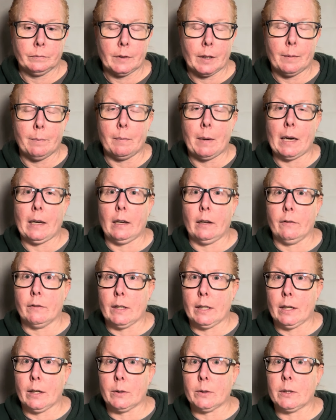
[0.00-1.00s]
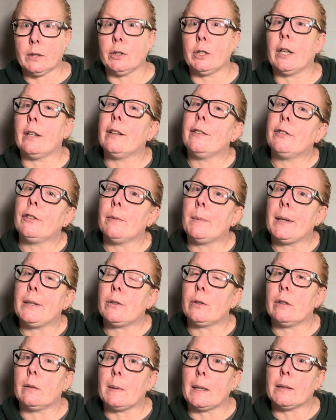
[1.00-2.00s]
making videos to share
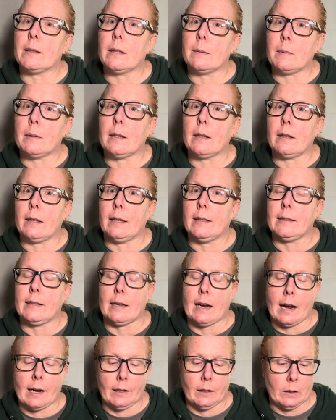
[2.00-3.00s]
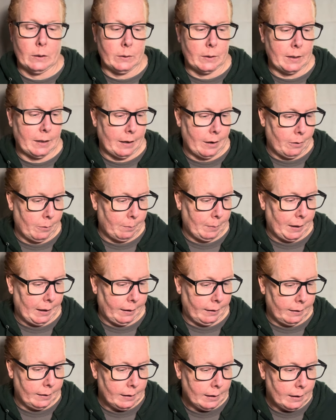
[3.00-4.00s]
information about some of the things that I use to help
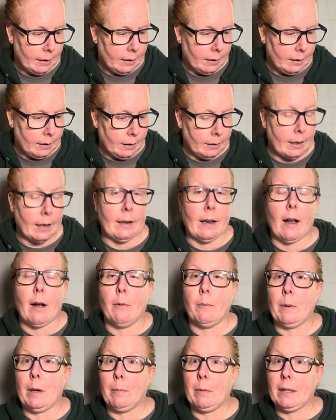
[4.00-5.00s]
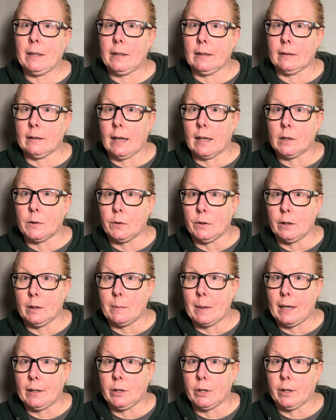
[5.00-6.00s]
me be successful in
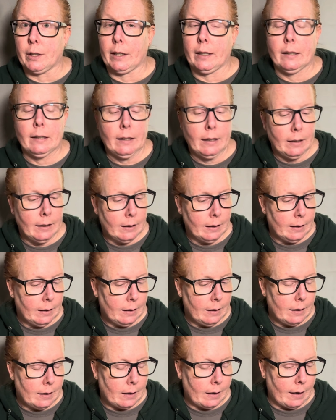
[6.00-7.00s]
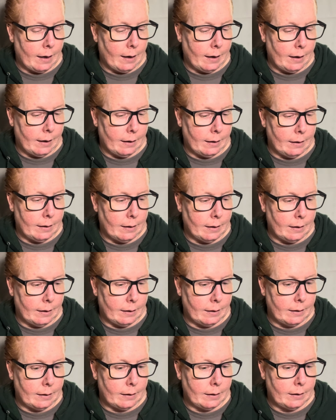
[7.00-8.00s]
my journey.
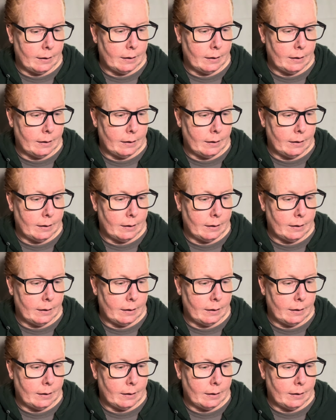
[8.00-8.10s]
And